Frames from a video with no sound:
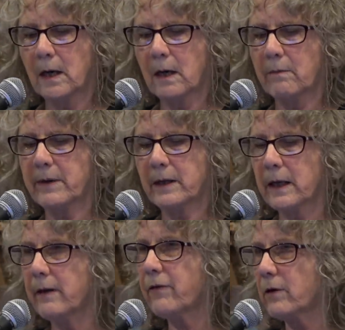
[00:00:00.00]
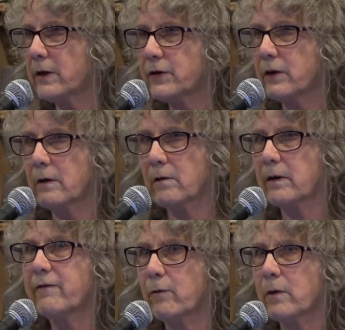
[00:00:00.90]
um, in the late 30s and
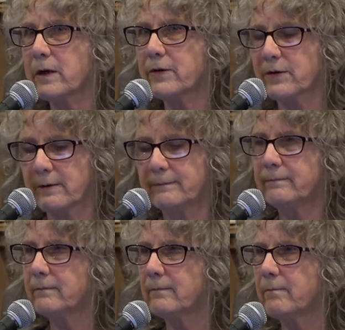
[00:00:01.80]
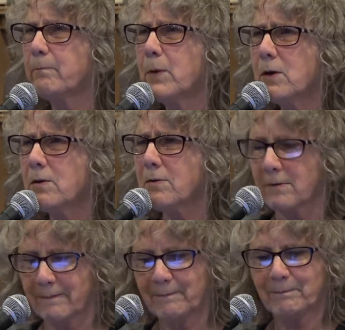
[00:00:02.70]
early 40s.
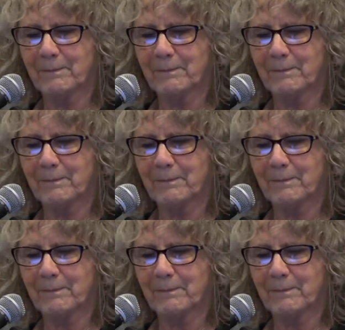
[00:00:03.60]
Boo.